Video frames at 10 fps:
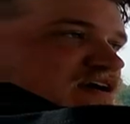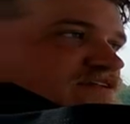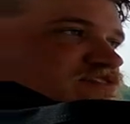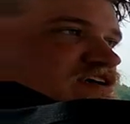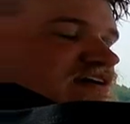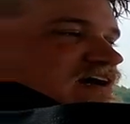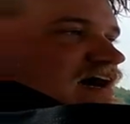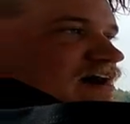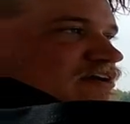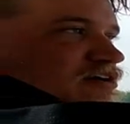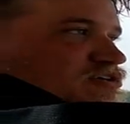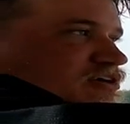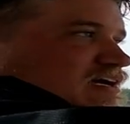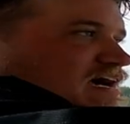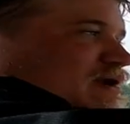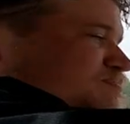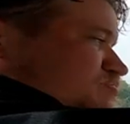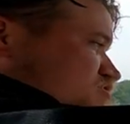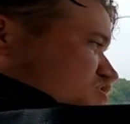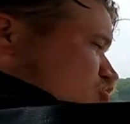if they, I don't know, you can kind of
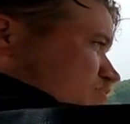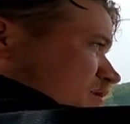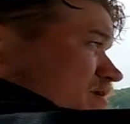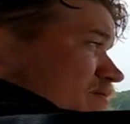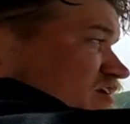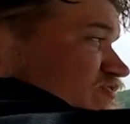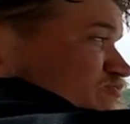presume that maybe if.